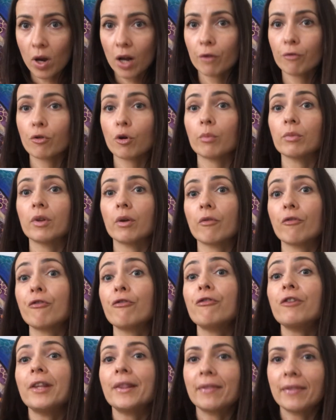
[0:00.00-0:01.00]
well from the
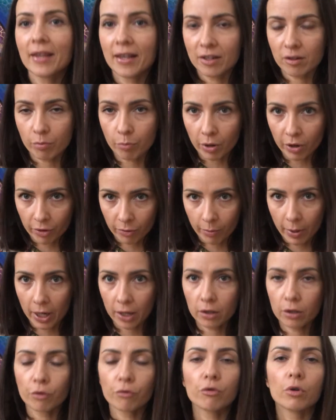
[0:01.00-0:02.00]
fitness
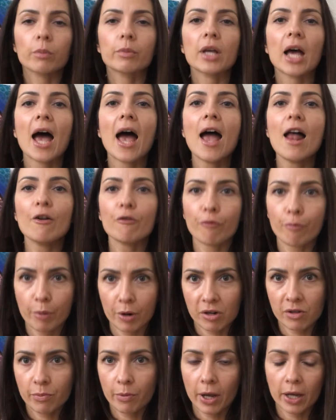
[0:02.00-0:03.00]
perspective, from the health
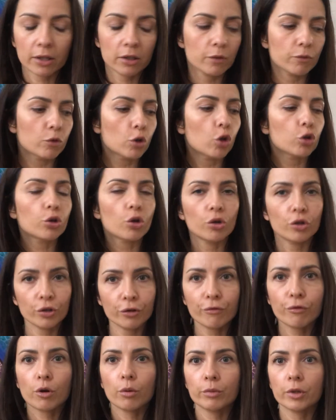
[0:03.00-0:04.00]
perspective, not
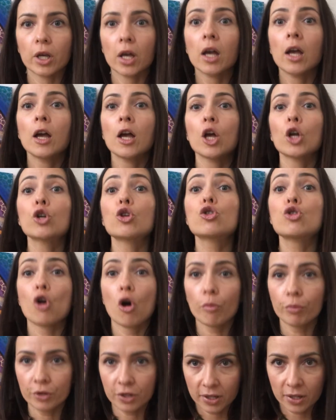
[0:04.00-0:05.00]
only from the
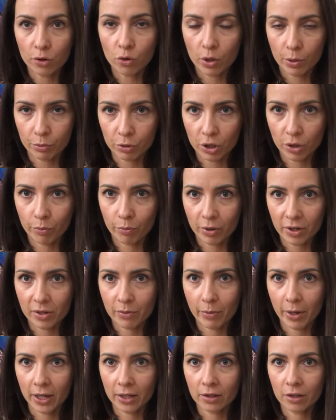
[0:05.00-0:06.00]
job description
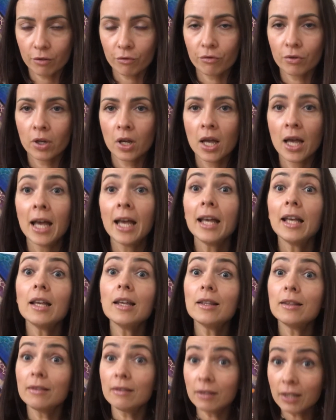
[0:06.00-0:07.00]
perspective,
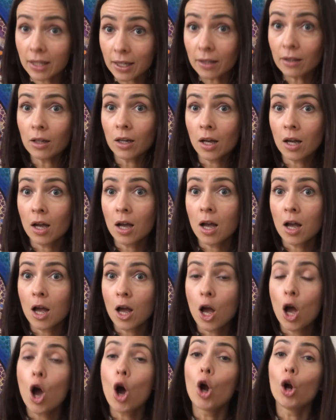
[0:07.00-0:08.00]
indeed
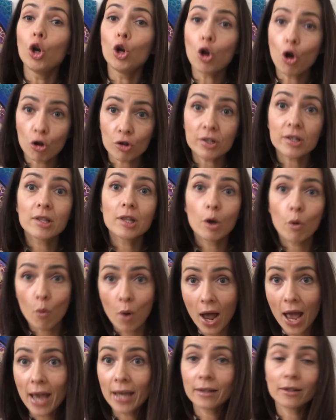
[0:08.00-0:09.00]
lost the
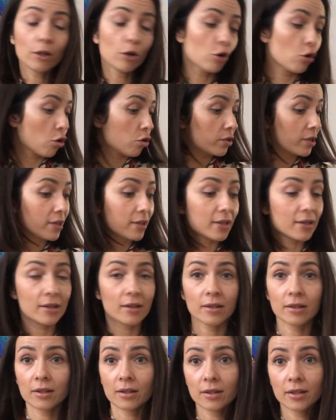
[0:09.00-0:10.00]
weight, lost
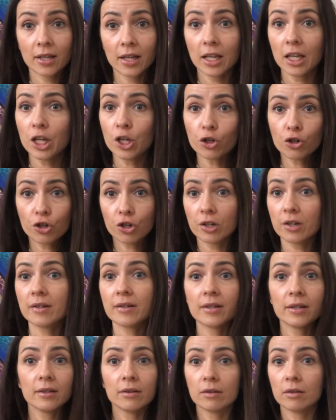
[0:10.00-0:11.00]
the
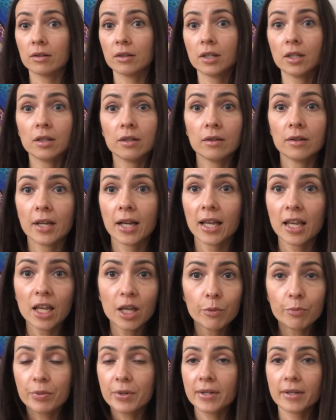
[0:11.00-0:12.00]
inches in the
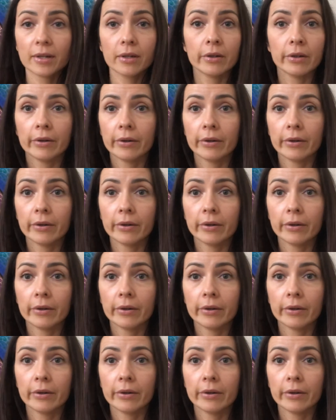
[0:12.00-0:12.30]
hips,